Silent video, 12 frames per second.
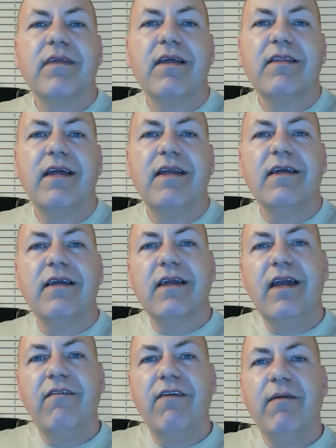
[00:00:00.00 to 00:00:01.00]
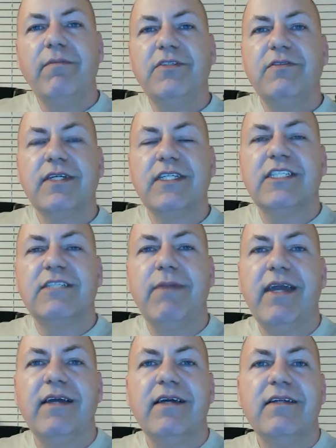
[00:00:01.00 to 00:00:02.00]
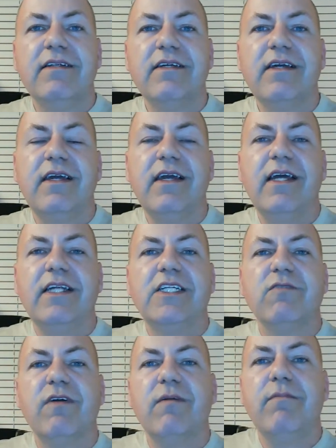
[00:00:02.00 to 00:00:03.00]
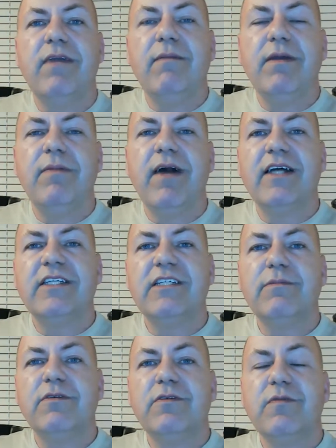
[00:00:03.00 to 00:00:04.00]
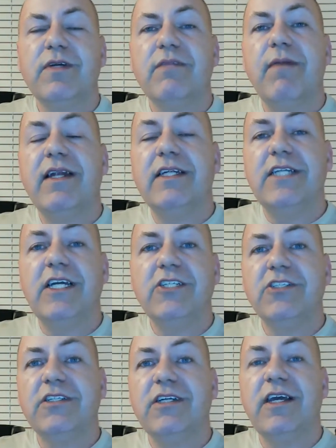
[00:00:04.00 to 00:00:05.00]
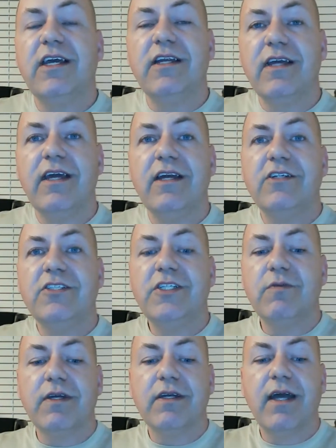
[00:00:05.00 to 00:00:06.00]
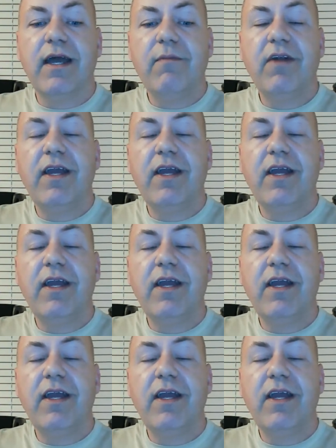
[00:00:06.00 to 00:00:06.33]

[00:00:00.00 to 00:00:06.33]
that it kind of helped you expand into what may be possible with meditation and energy work. I'm